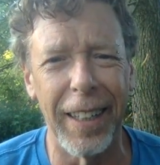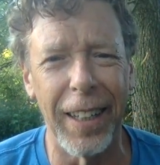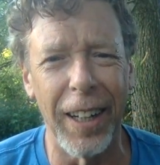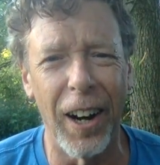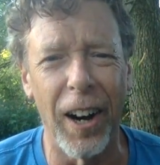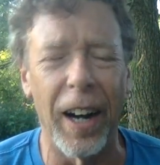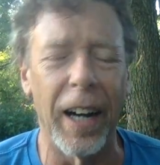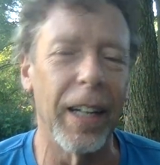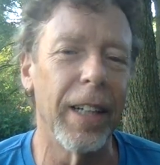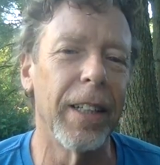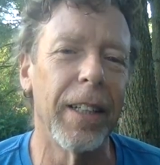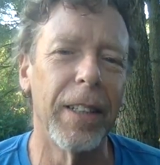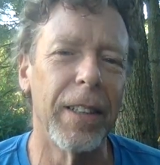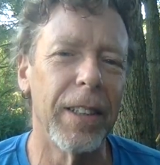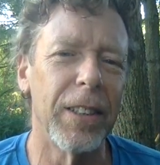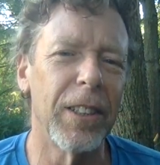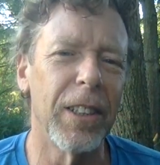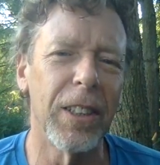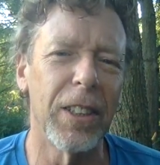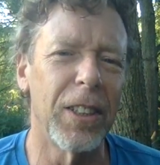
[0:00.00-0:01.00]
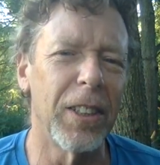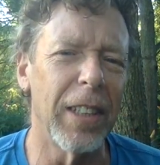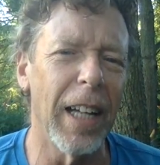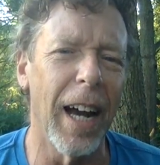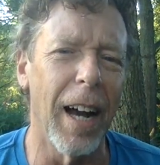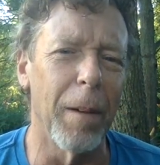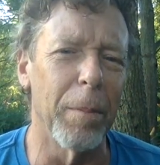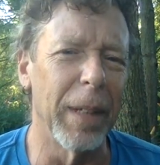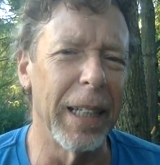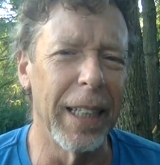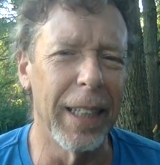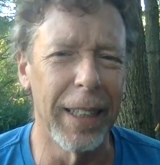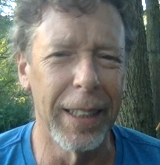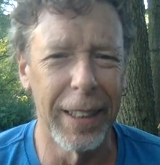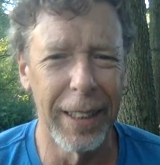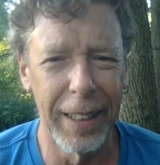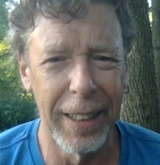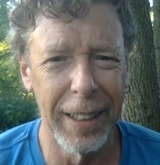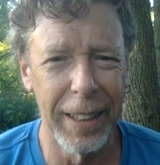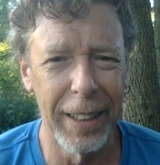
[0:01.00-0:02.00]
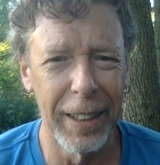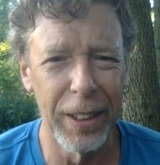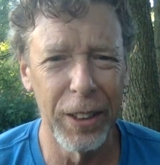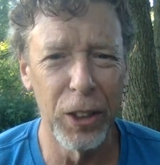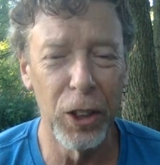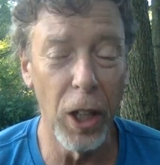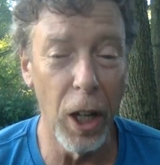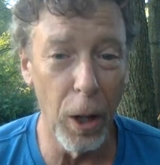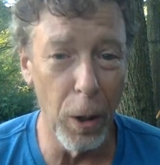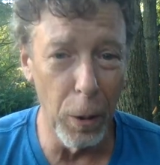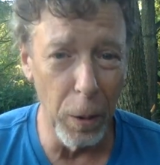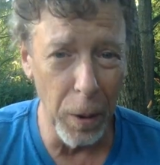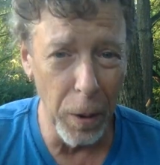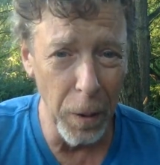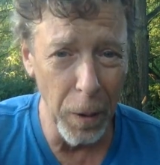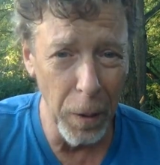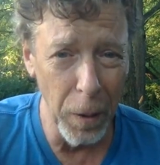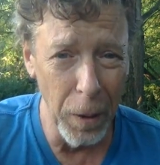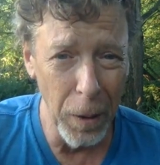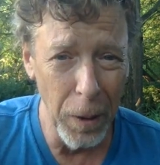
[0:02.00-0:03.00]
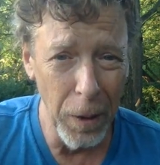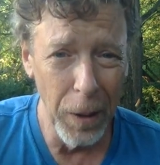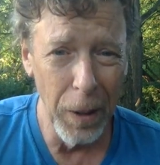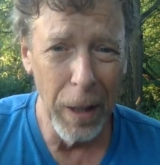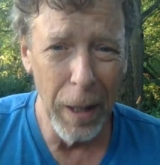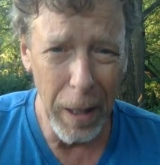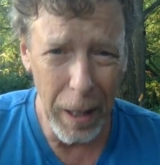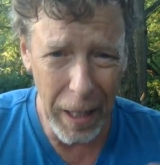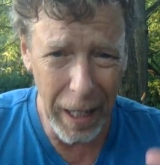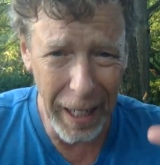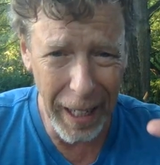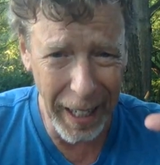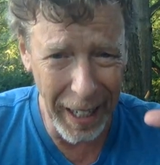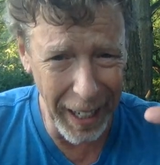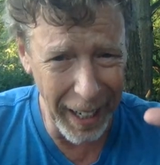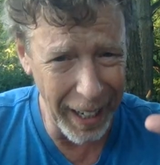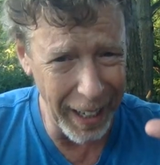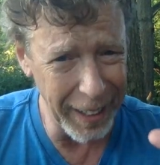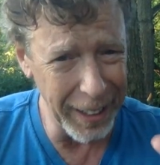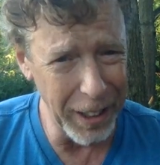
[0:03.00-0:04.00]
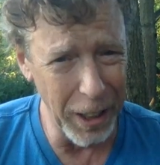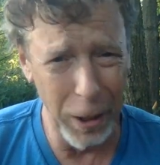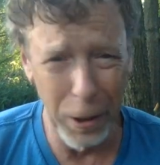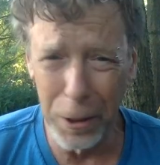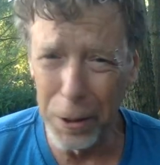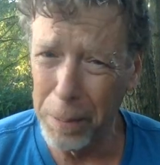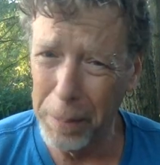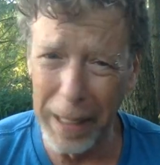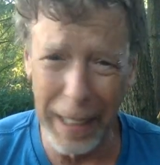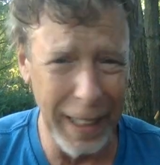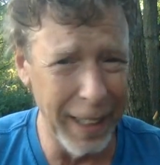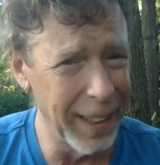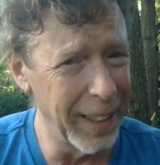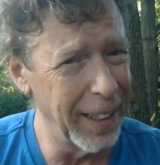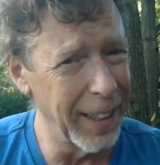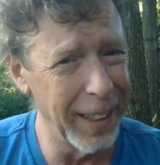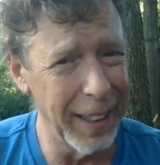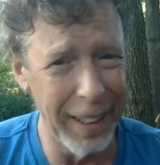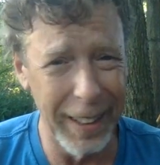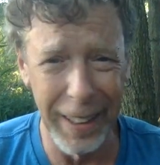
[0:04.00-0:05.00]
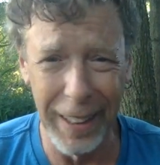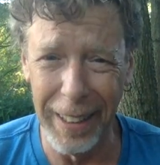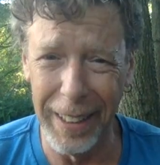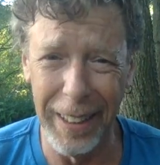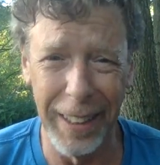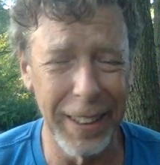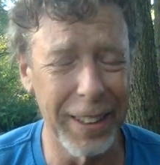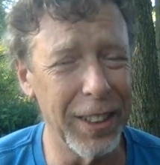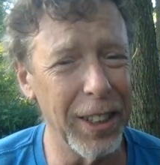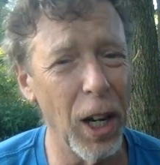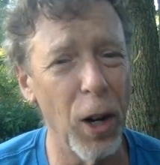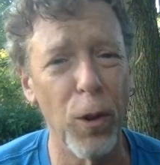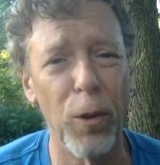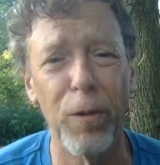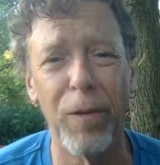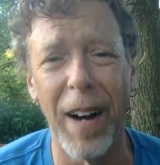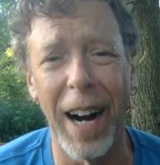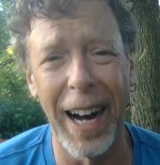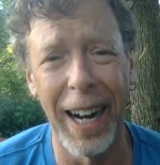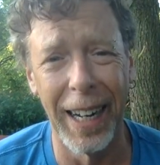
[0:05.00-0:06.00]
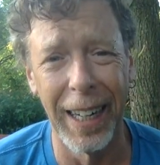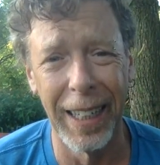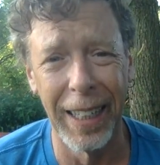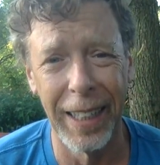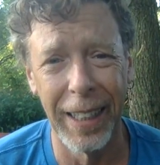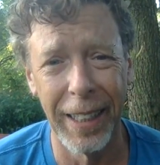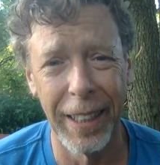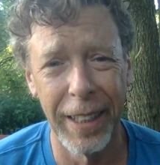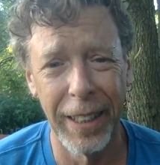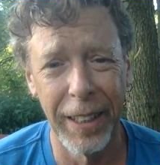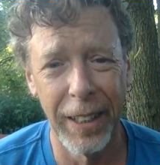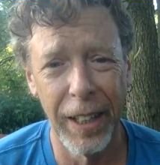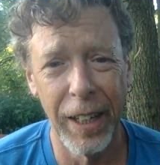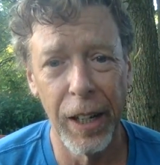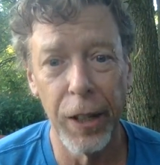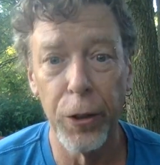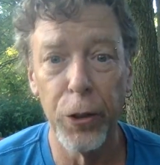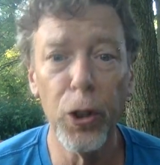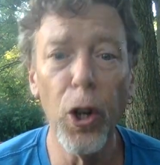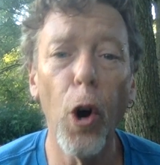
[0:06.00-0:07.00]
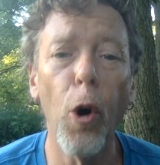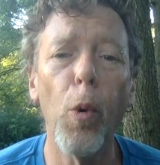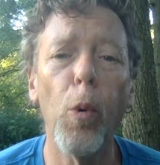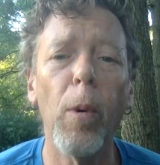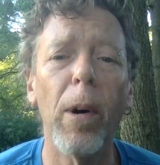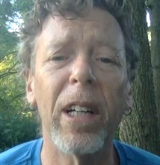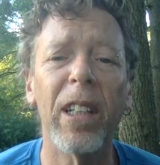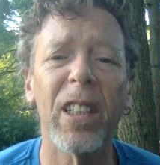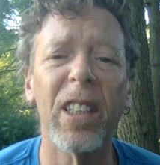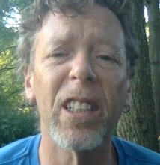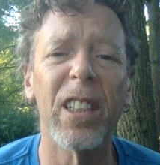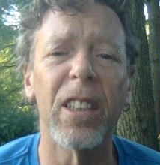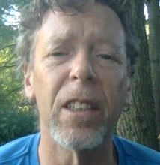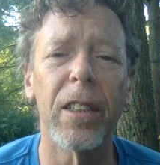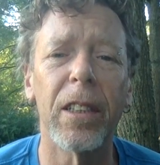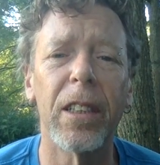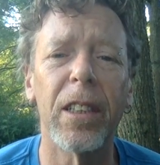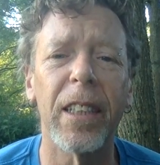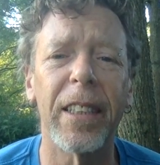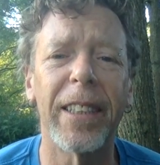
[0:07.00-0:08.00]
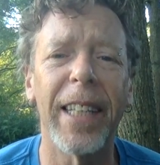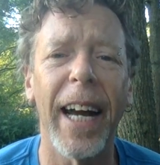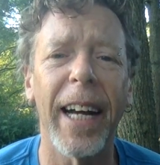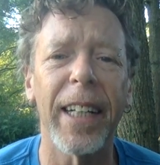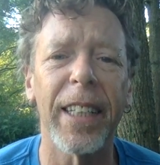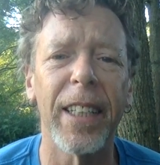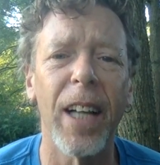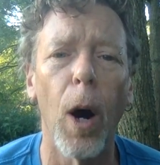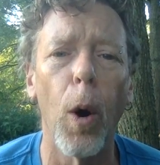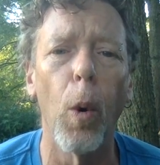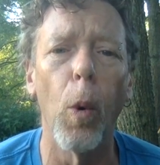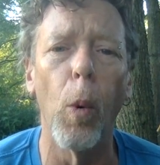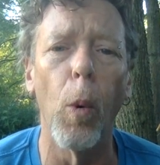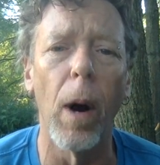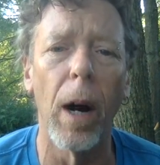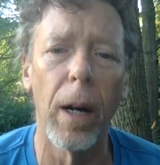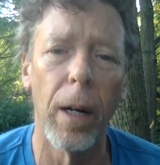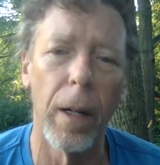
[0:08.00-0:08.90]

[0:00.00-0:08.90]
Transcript: All right, just stop, man. Joe, adios, man. It's over. No one listens to techno.